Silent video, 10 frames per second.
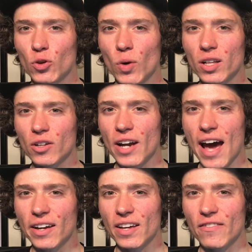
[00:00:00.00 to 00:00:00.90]
you want to learn
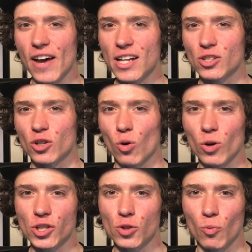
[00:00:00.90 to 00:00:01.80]
how to get faster
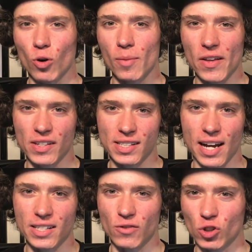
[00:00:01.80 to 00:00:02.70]
or just more about the
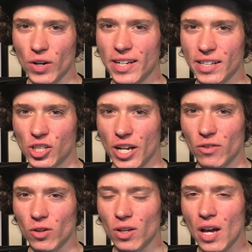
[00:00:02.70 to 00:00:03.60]
science of training in
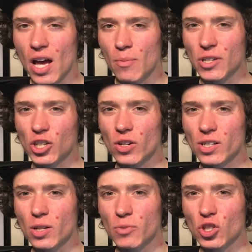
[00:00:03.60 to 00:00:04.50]
general, be sure
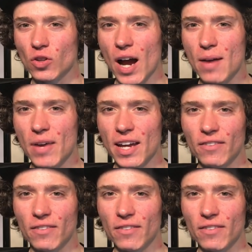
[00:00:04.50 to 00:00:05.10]
to subscribe, and